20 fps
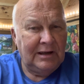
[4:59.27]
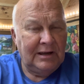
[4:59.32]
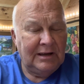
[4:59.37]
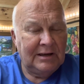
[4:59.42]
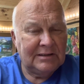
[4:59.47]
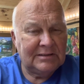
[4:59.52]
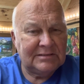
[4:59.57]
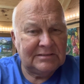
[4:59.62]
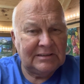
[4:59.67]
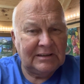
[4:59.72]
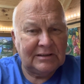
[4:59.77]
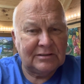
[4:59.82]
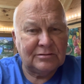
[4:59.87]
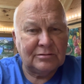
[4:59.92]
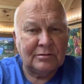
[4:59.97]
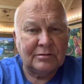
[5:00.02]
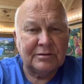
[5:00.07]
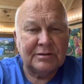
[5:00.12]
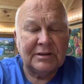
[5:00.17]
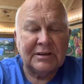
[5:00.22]
a
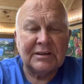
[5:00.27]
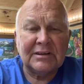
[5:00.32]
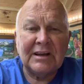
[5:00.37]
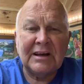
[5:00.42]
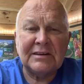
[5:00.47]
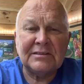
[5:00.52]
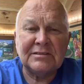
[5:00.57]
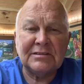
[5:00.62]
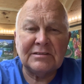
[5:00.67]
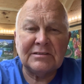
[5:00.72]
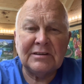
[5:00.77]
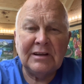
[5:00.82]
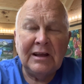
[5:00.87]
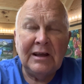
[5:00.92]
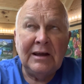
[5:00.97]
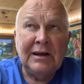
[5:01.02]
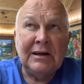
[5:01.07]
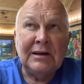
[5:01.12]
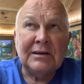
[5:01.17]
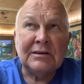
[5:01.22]
sexual thing. That's
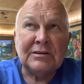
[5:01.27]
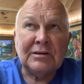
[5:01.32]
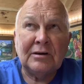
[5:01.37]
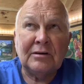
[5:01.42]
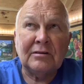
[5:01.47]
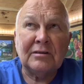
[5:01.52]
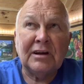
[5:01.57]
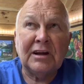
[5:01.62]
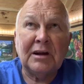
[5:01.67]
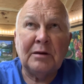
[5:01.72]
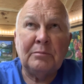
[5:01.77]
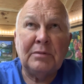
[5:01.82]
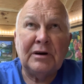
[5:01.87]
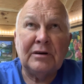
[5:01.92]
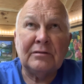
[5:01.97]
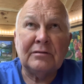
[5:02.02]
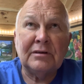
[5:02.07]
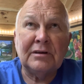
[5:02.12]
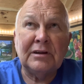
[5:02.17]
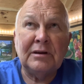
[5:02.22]
talking
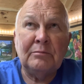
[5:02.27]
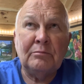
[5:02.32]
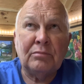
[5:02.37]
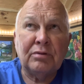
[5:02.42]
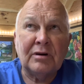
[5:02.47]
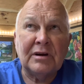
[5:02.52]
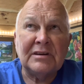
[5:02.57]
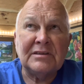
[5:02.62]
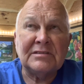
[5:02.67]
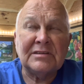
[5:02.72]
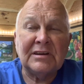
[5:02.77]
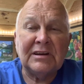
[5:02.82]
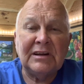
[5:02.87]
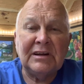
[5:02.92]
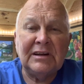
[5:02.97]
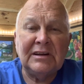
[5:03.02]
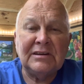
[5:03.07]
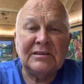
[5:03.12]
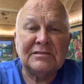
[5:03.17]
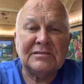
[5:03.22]
about embracing
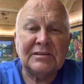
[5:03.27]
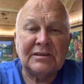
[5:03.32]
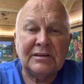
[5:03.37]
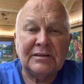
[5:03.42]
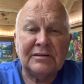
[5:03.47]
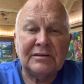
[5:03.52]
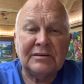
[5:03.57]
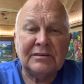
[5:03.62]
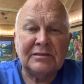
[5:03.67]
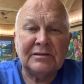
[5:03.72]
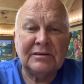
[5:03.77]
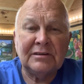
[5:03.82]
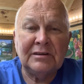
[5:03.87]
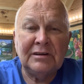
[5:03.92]
each other